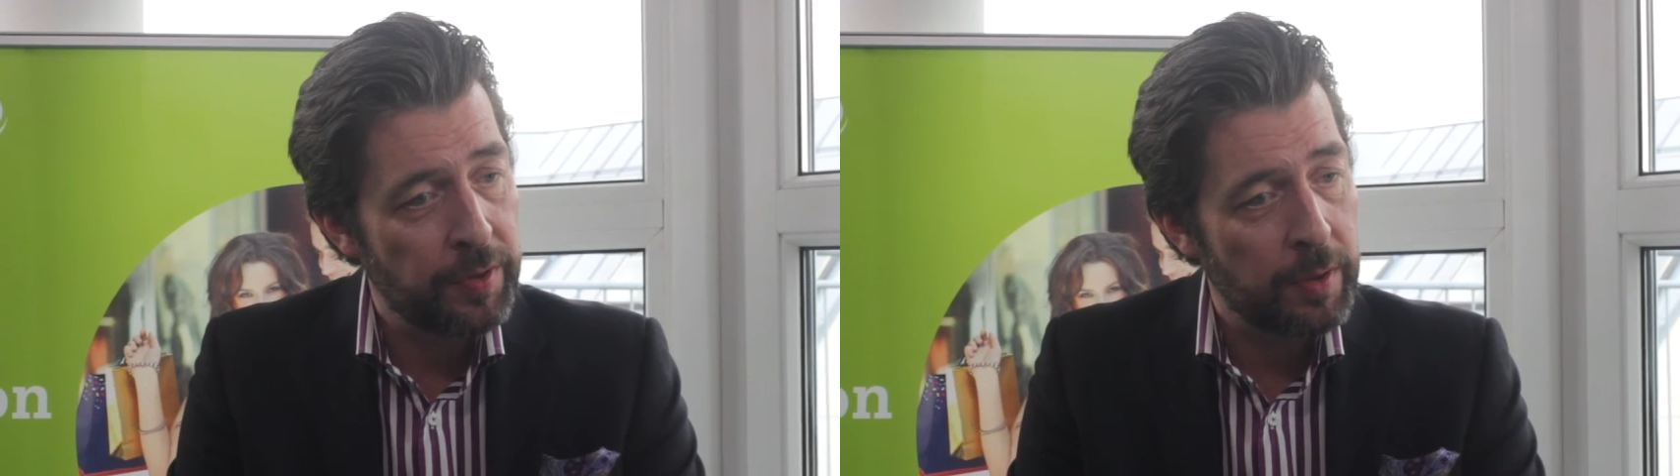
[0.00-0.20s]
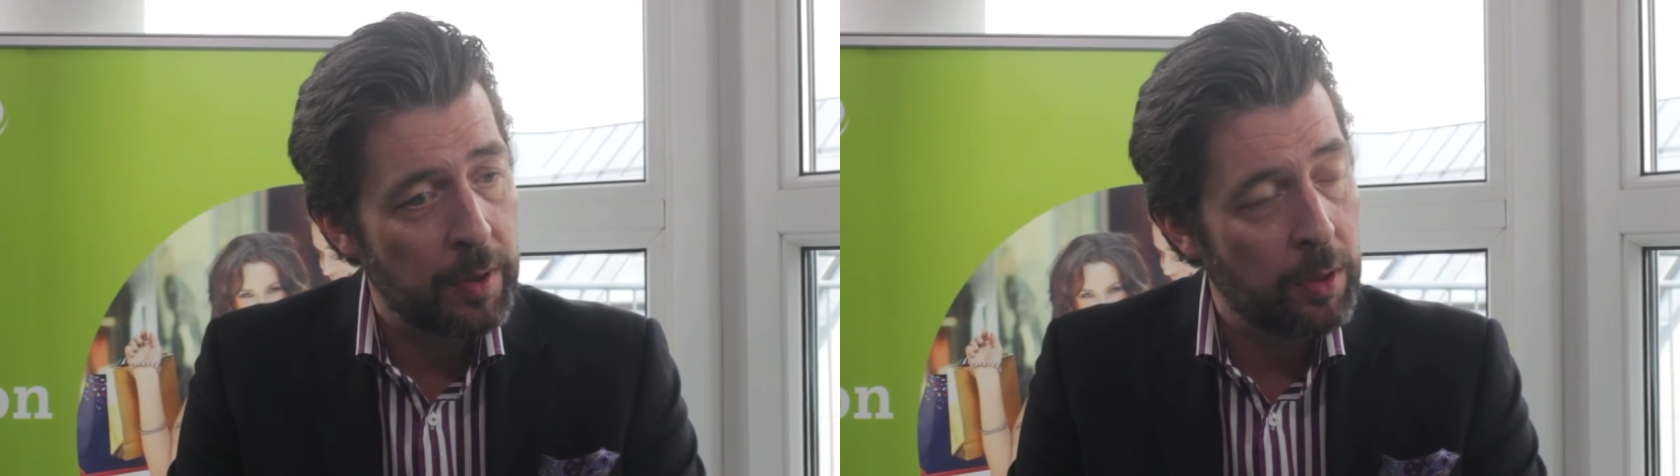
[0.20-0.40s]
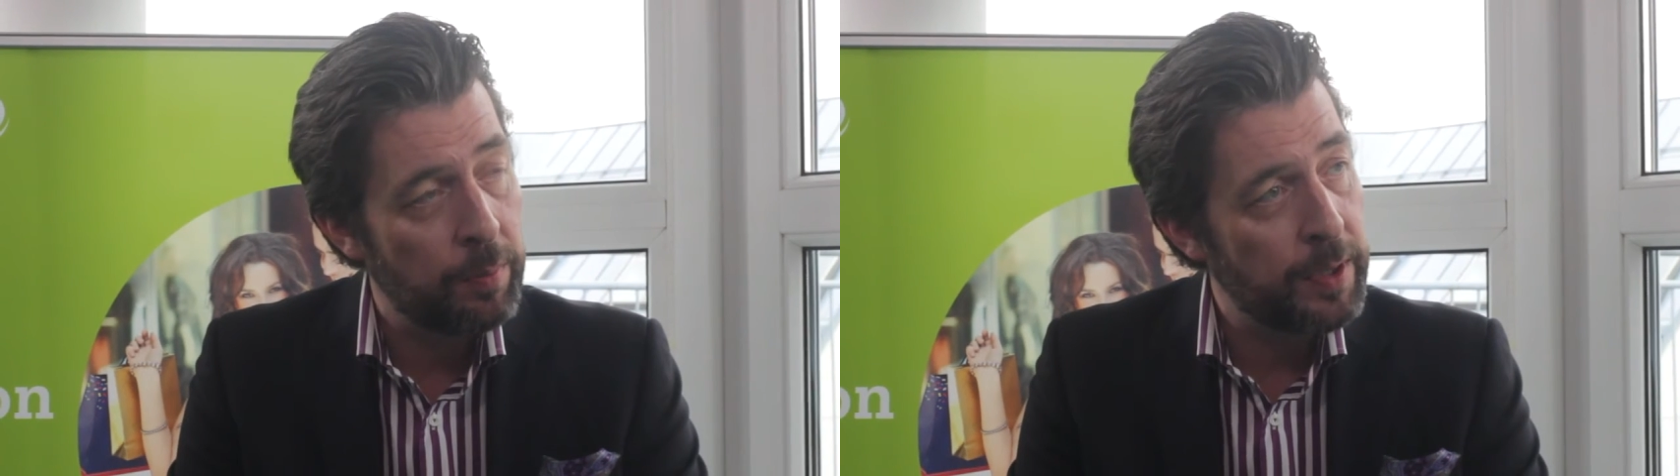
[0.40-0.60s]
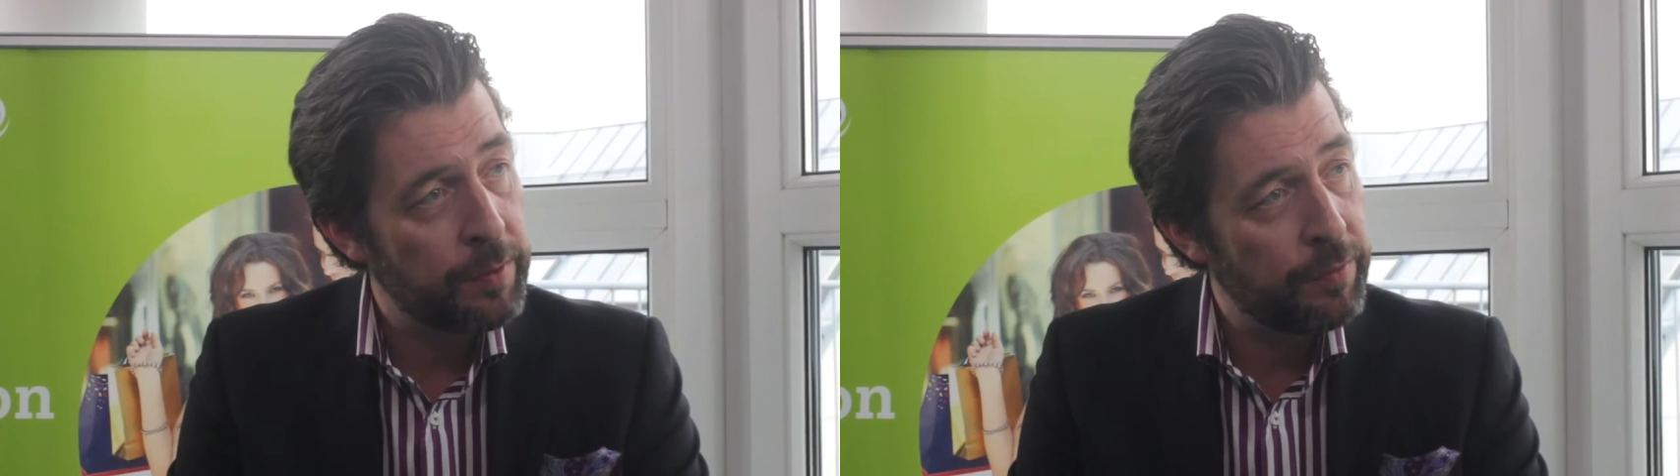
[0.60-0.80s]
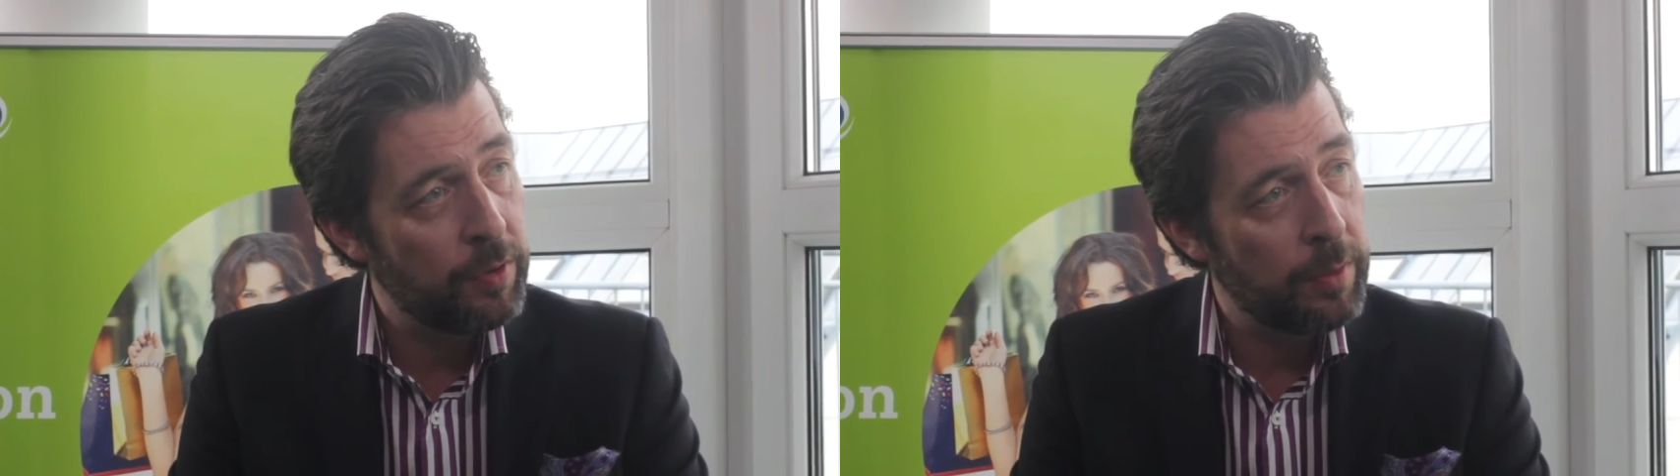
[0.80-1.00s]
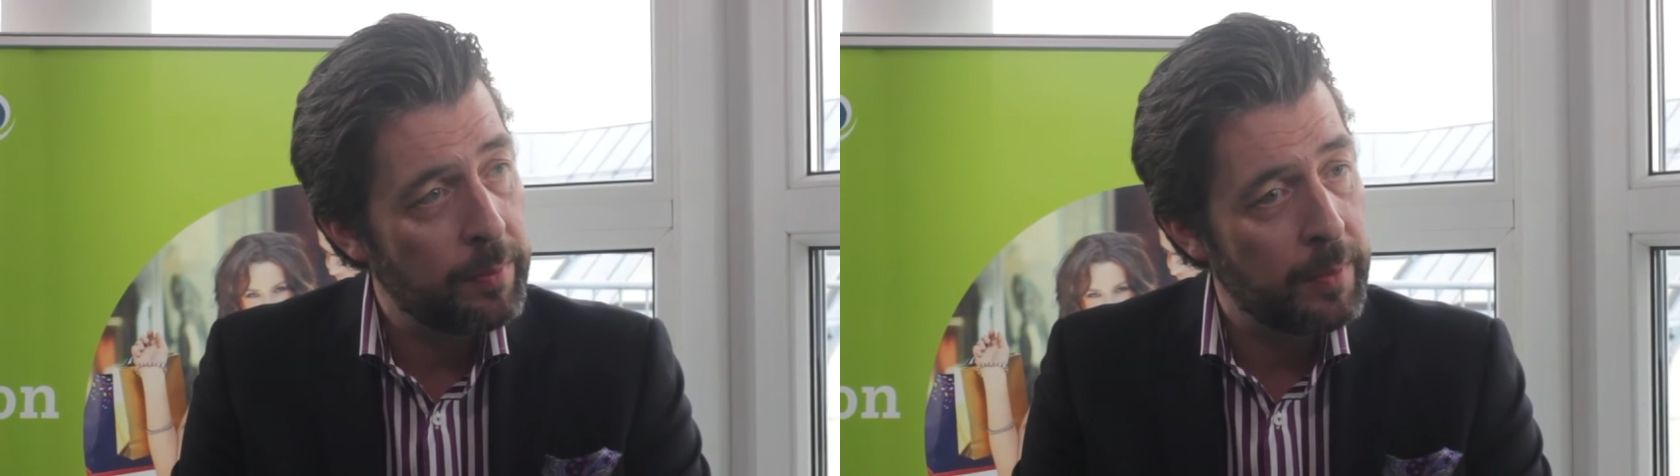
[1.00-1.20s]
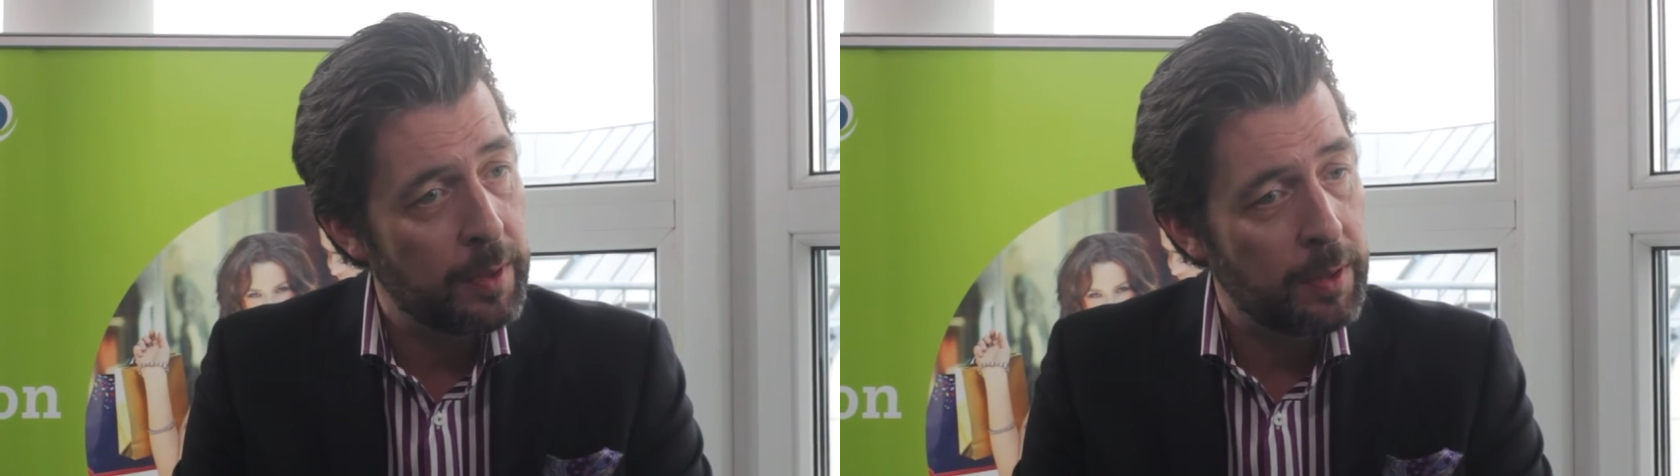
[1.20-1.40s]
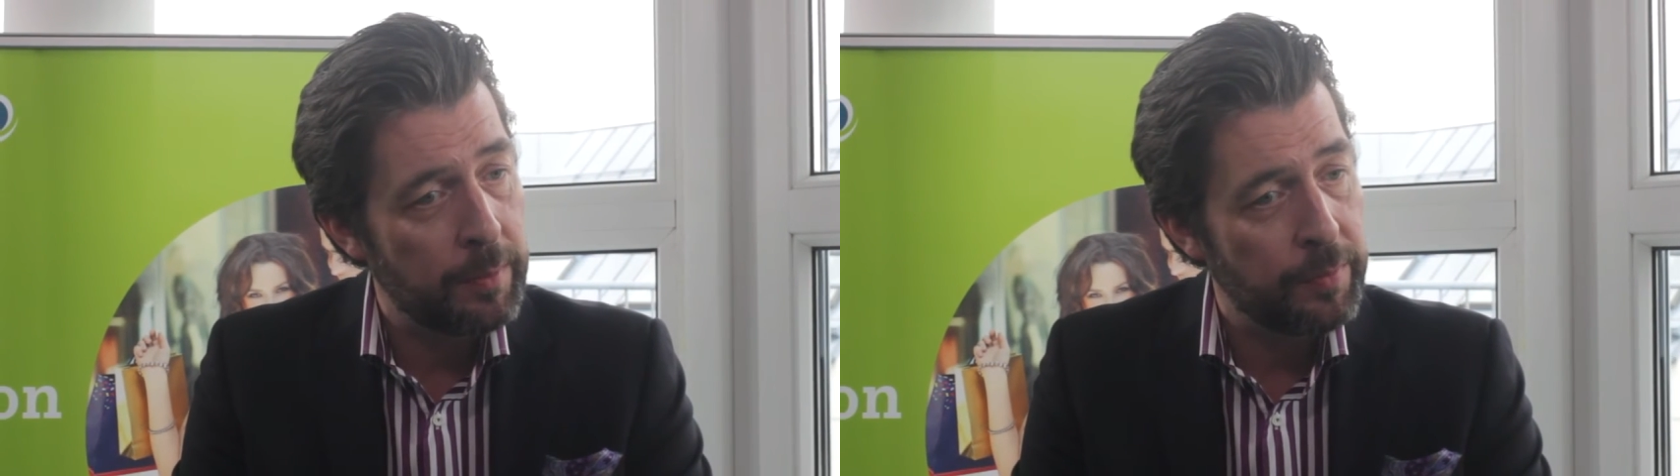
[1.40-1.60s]
our
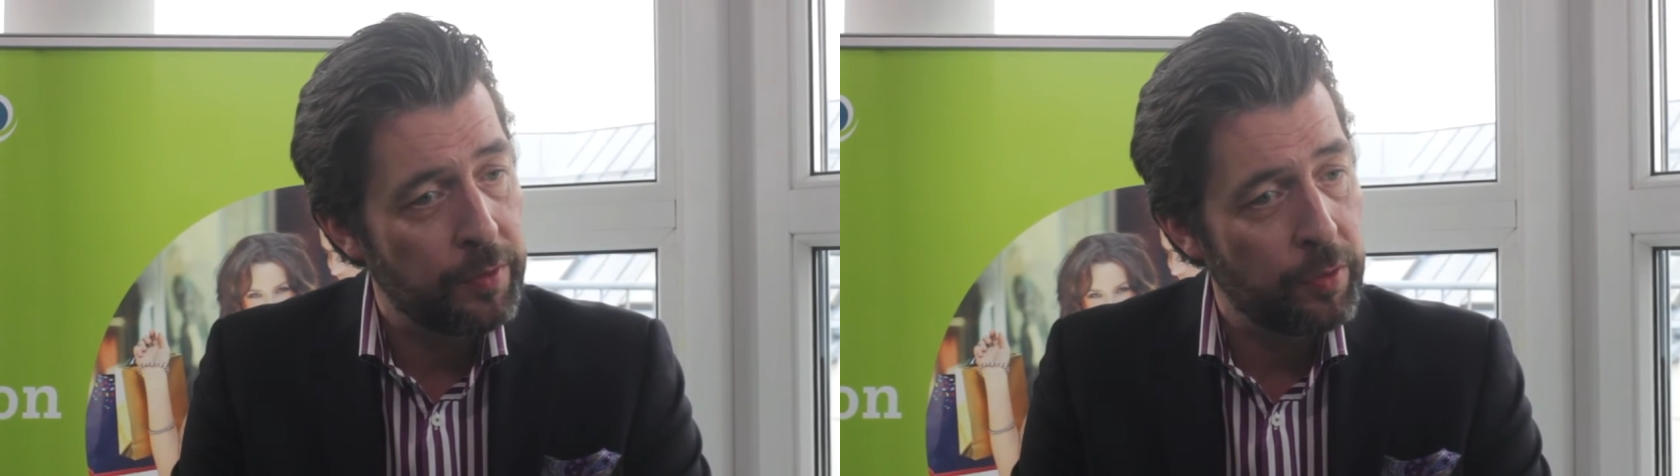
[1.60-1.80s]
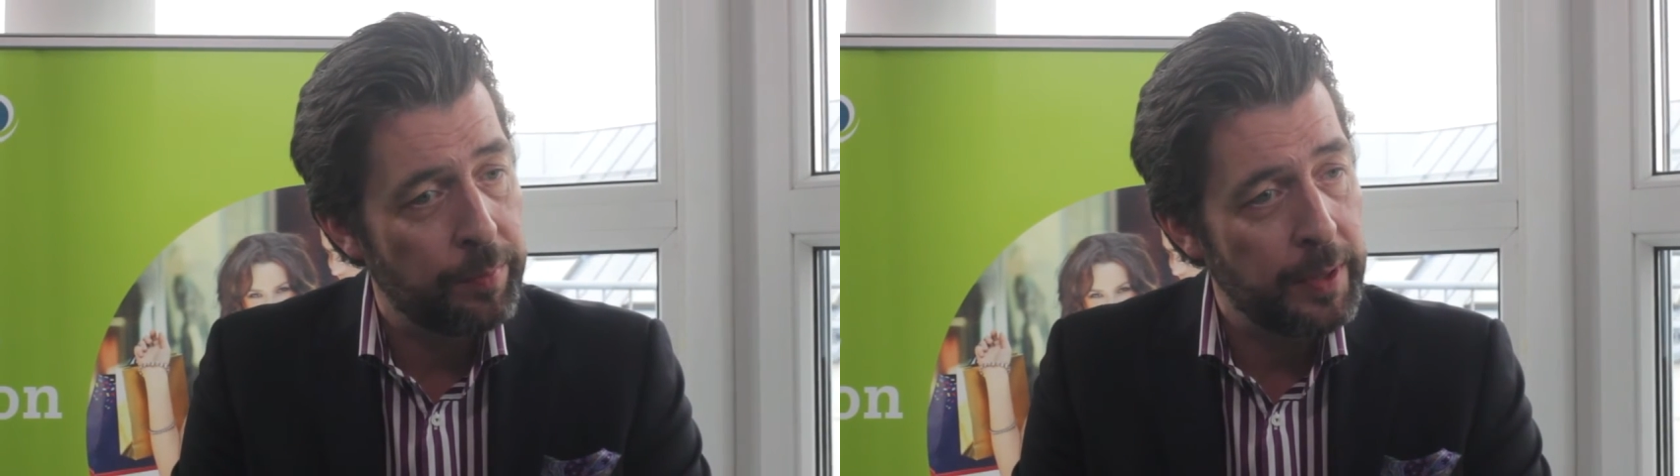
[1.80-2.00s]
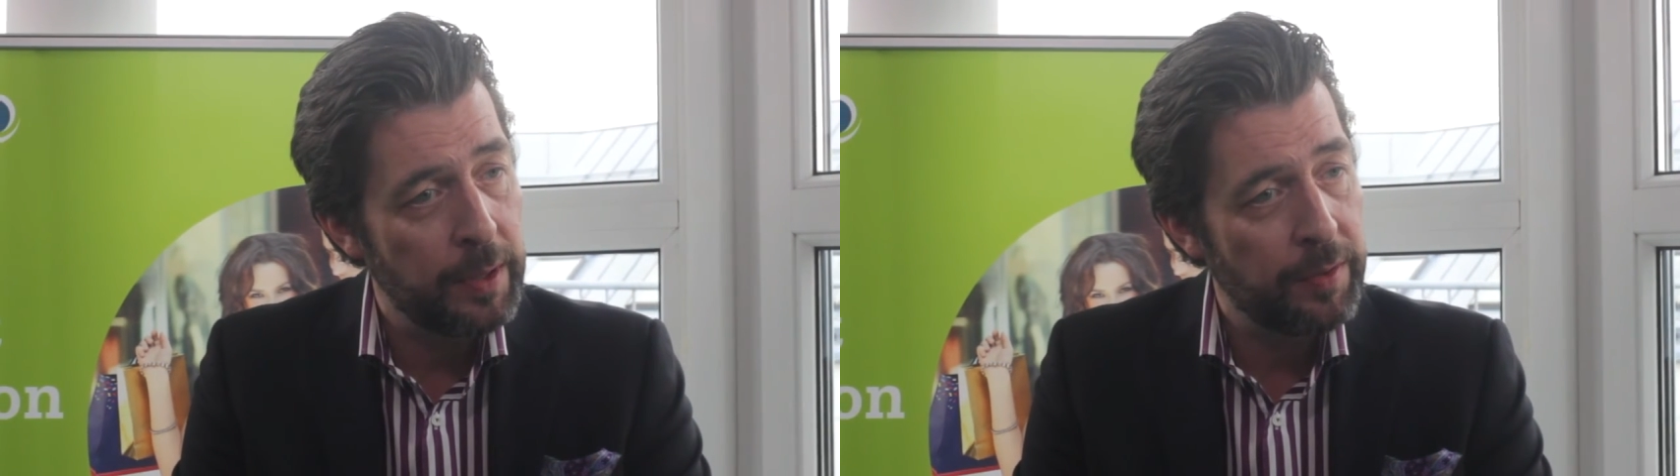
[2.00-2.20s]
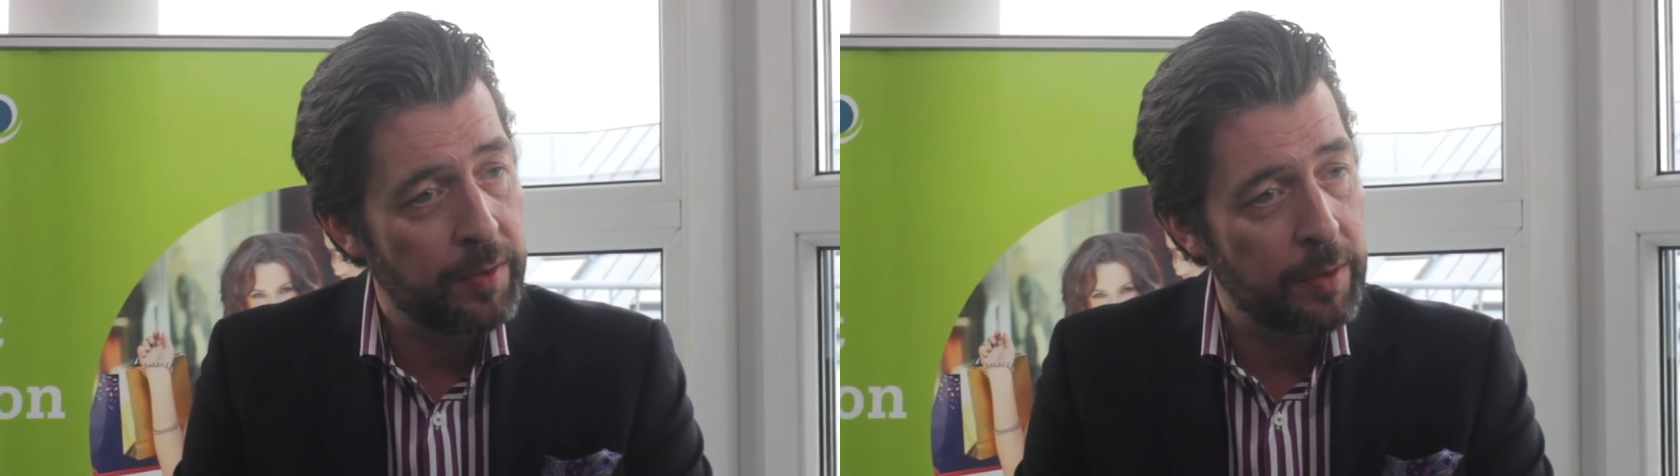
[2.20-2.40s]
platform to build